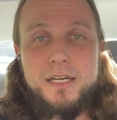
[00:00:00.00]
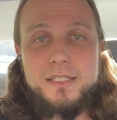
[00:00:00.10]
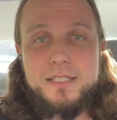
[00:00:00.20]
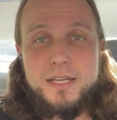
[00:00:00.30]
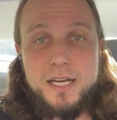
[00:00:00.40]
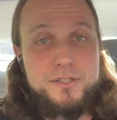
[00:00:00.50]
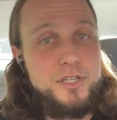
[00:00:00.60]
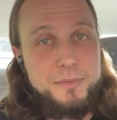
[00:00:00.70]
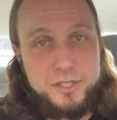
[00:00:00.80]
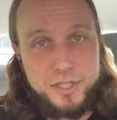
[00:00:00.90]
discuss
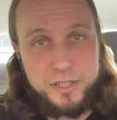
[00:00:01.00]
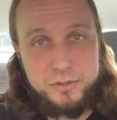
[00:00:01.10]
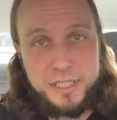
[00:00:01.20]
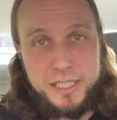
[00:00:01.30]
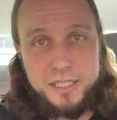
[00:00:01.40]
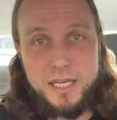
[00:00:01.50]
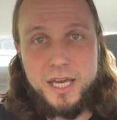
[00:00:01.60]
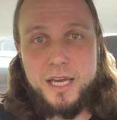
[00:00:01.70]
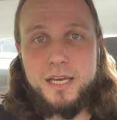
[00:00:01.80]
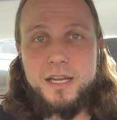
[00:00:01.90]
geometric unity
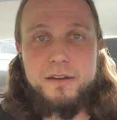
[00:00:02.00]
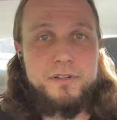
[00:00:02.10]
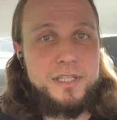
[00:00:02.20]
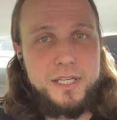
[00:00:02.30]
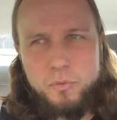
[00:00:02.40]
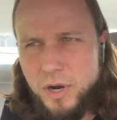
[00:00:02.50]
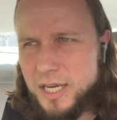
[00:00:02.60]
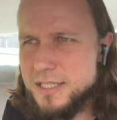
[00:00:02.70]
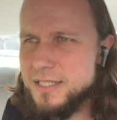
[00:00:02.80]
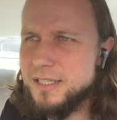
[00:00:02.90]
and everything it
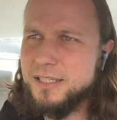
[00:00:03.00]
was,